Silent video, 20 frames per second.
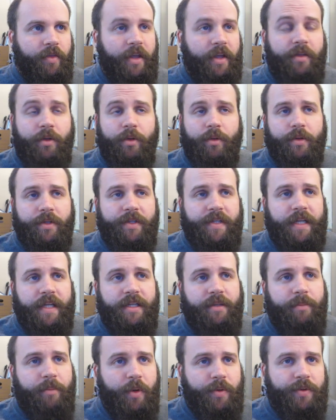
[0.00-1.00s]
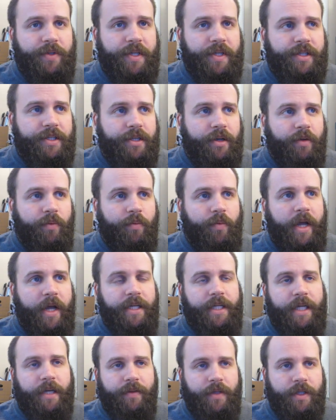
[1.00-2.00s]
Then the Lord said to Moses,
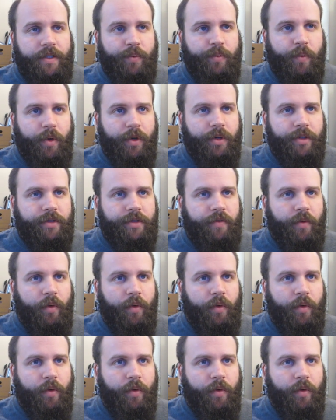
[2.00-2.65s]
"Write down these words,